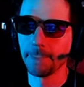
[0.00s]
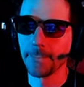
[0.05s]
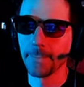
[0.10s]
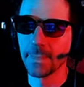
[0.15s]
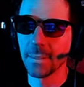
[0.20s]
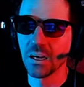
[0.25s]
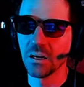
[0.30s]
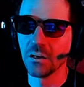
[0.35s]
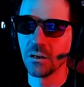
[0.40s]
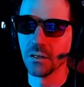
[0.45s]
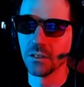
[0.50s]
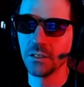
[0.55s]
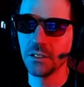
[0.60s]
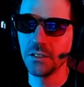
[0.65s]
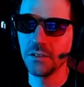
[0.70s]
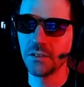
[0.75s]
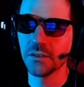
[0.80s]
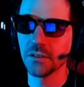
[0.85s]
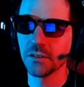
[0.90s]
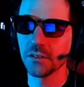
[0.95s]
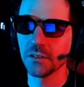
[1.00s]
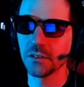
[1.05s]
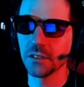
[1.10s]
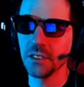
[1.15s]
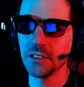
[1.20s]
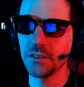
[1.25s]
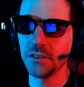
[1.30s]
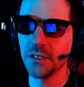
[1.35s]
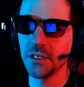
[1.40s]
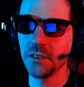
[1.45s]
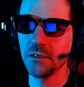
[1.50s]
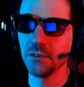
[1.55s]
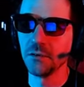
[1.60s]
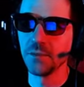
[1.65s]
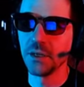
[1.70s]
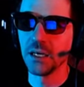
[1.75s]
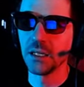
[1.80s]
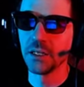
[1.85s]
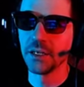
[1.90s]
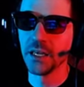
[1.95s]
do. All right, let's let's heal
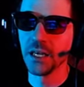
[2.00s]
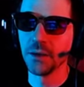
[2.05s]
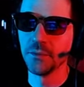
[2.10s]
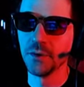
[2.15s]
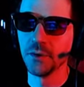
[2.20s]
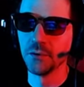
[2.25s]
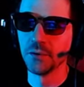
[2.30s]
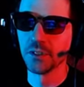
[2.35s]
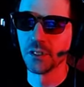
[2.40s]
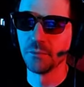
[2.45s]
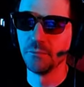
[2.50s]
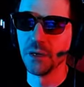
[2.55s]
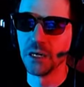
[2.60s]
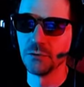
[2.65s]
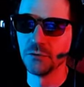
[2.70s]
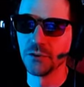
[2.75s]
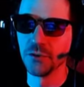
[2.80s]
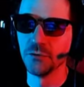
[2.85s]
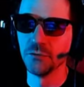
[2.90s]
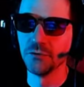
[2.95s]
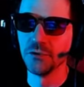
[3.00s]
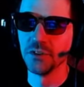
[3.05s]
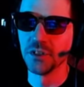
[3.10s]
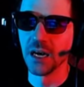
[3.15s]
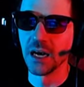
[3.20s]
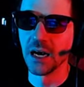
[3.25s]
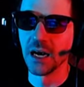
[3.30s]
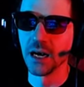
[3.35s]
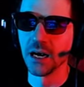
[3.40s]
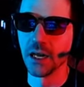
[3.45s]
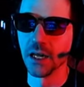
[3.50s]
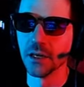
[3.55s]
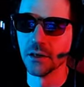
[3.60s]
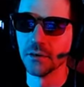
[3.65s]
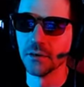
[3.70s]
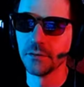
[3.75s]
Molly M, who is about to die.